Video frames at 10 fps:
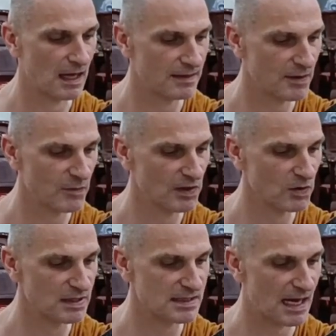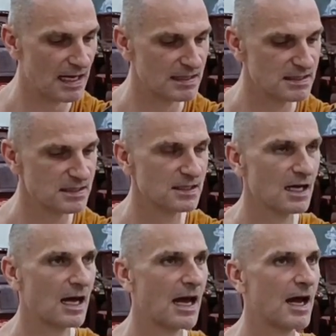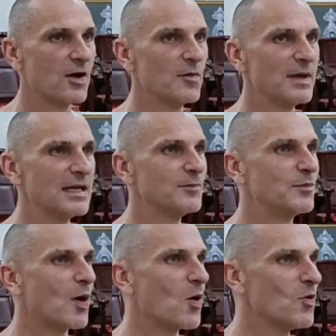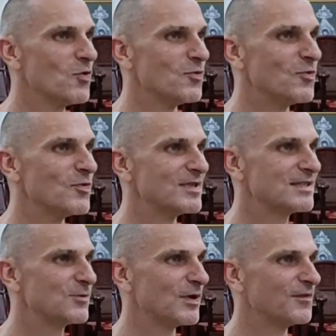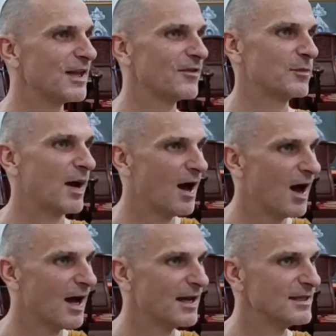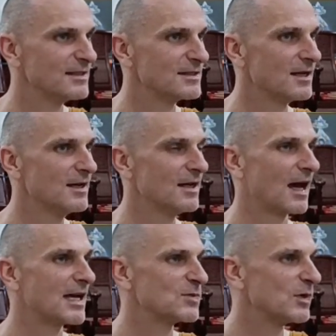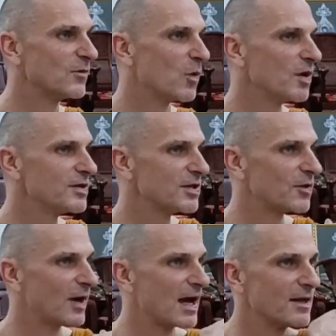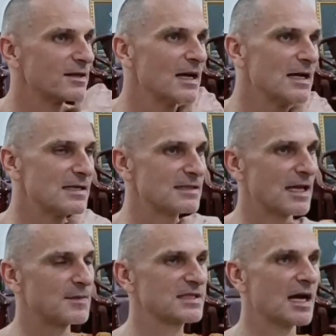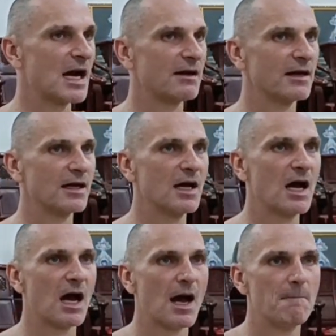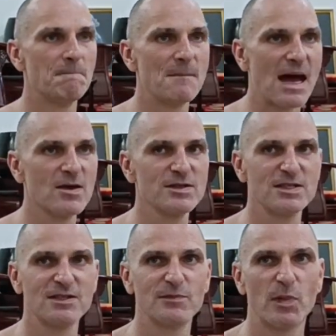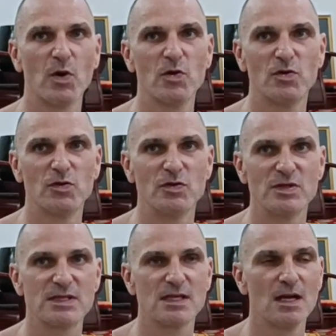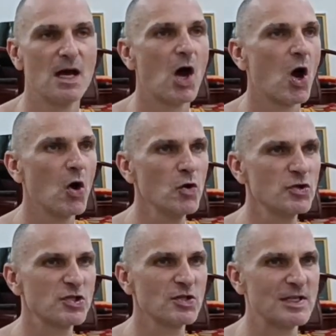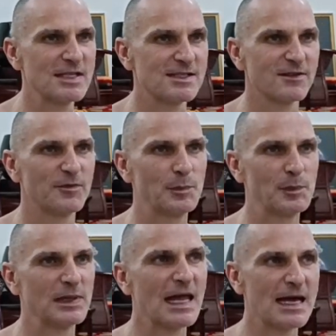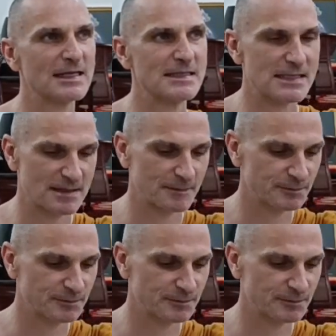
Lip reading: And then we looked at how many bones we've left behind as we've wandered around samsara. A mountain of bones, oceans of blood,